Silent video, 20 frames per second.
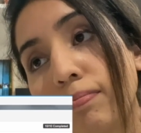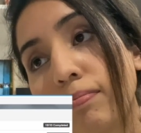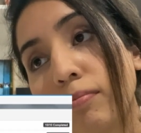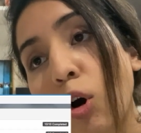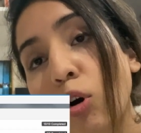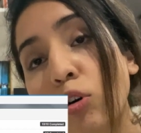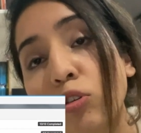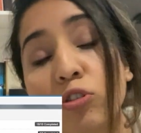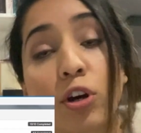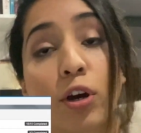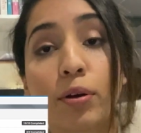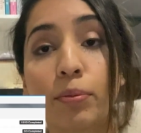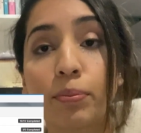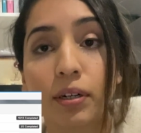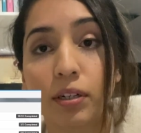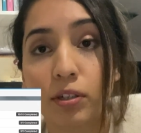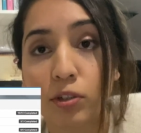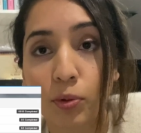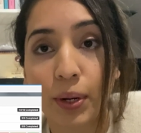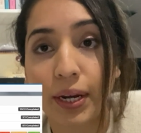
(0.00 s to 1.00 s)

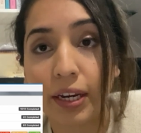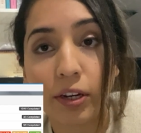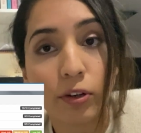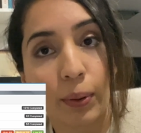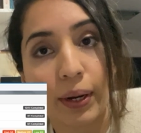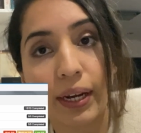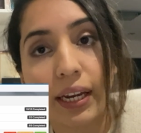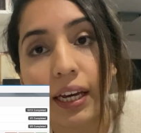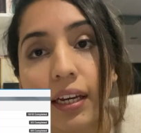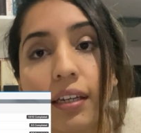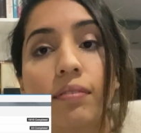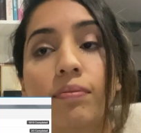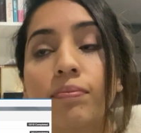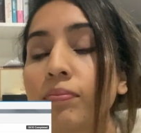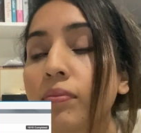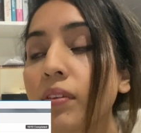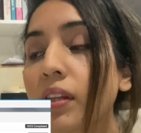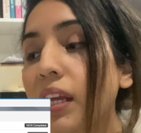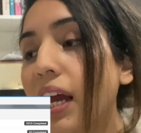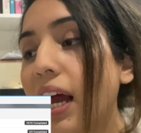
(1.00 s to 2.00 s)
October 2020.
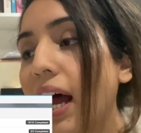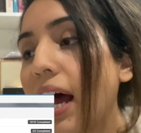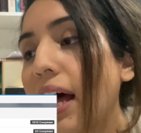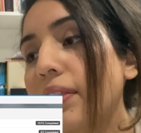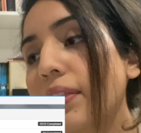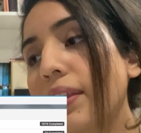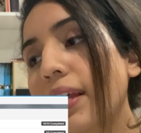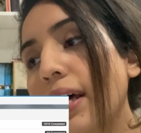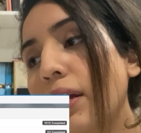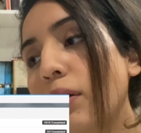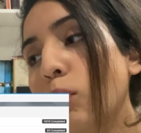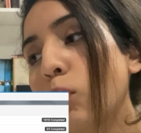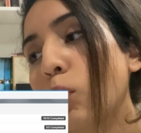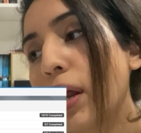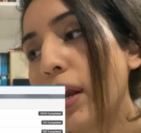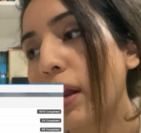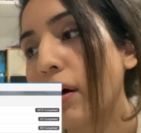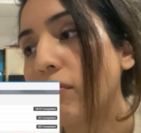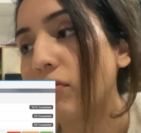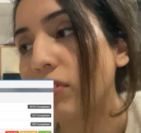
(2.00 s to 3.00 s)
And then
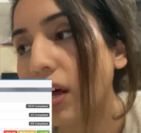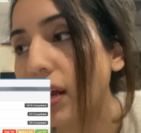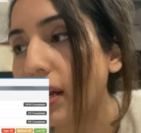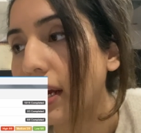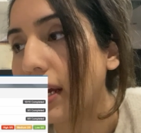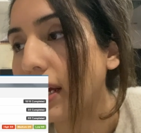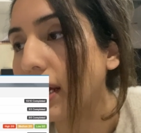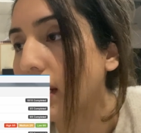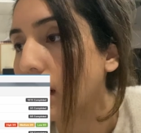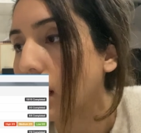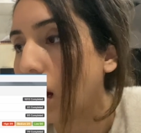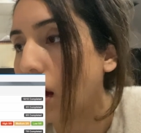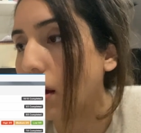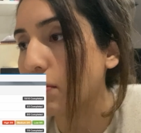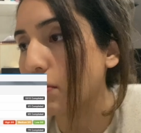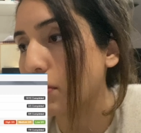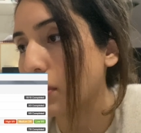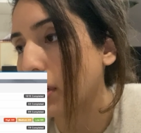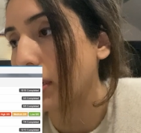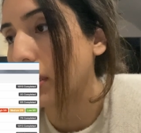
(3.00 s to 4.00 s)
when I've done it,
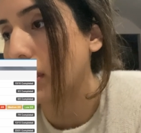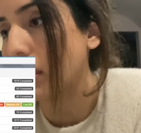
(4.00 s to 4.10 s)
I'm going